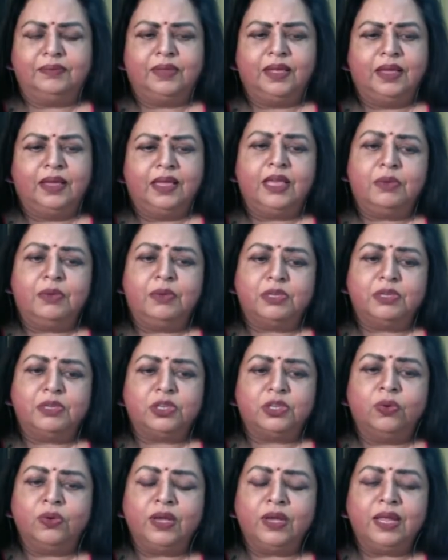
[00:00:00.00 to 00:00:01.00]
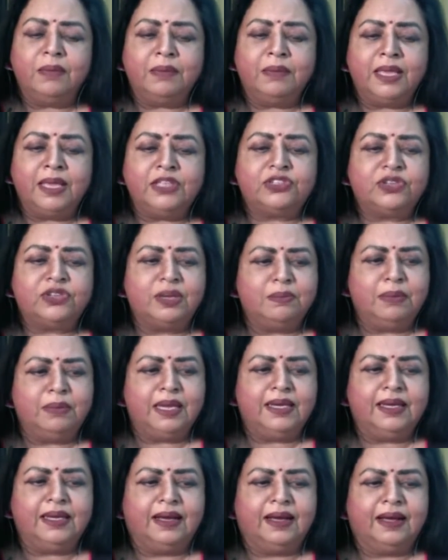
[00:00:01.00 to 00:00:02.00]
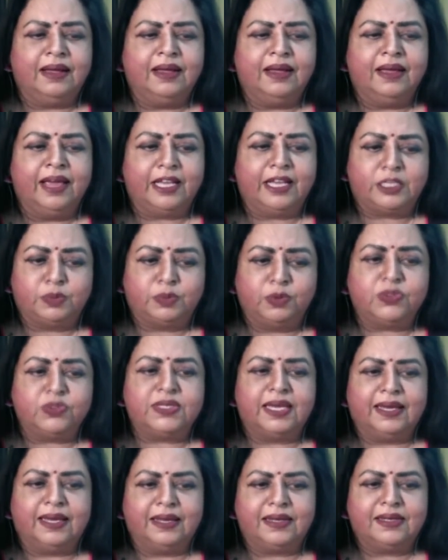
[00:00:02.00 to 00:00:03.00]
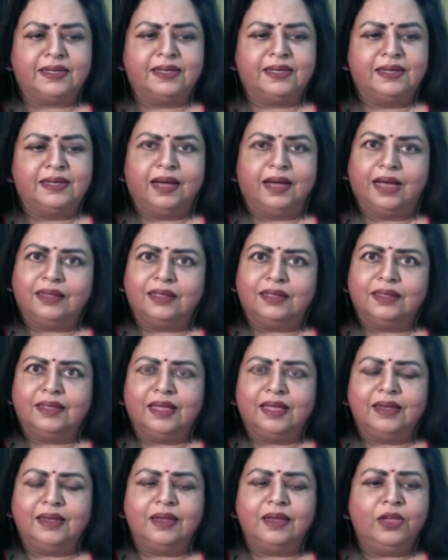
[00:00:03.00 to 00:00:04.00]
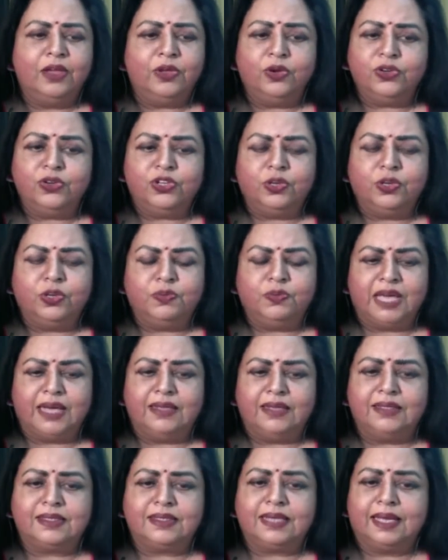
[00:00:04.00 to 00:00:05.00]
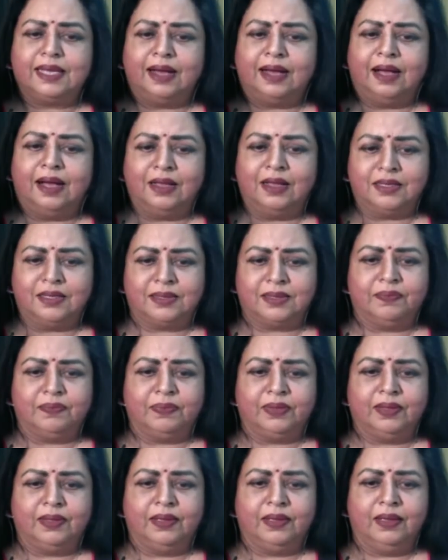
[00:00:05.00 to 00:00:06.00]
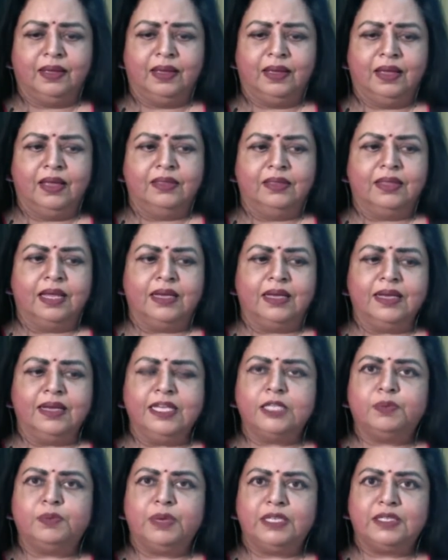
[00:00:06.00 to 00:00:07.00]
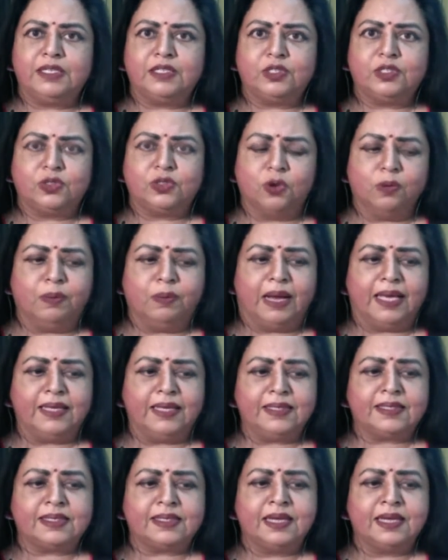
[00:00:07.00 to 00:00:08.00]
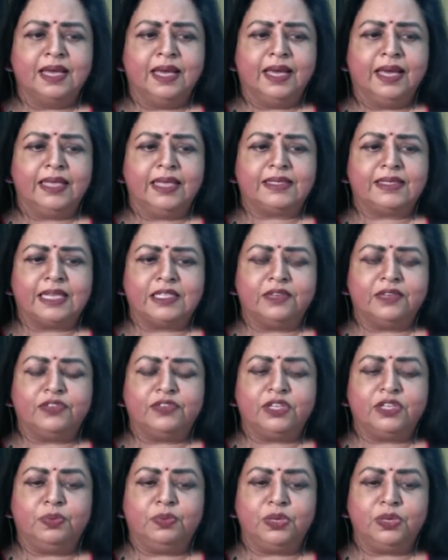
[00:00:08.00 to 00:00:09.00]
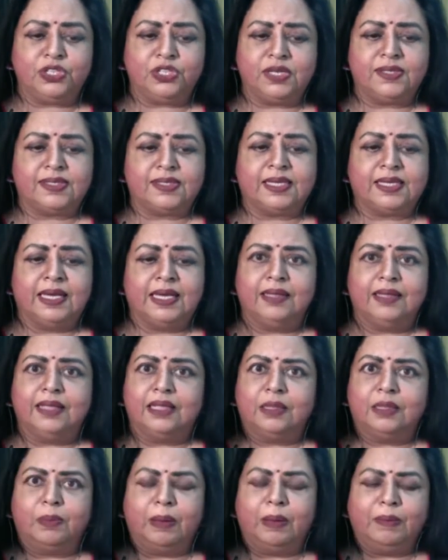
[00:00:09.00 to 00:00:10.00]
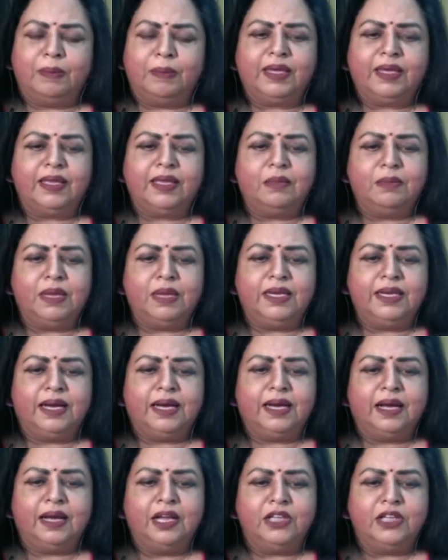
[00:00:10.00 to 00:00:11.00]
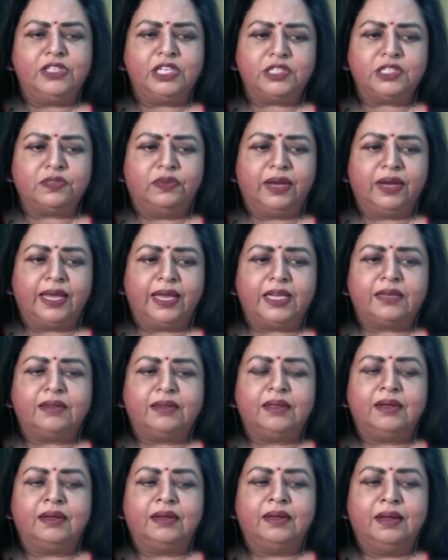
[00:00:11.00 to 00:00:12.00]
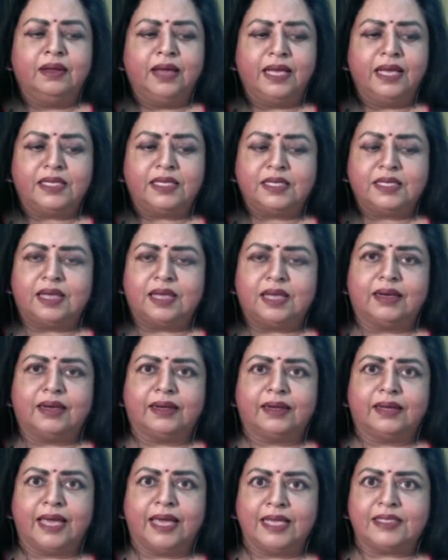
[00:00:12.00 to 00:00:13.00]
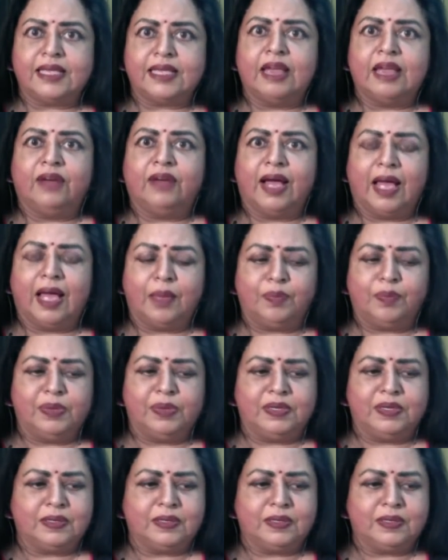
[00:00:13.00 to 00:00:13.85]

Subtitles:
He was the only mainstream media exposing it, other than YouTube channels like ours. Nalini's piece is so biased, it's as if she wishes that the public and the media just forget the SSR case ever happened.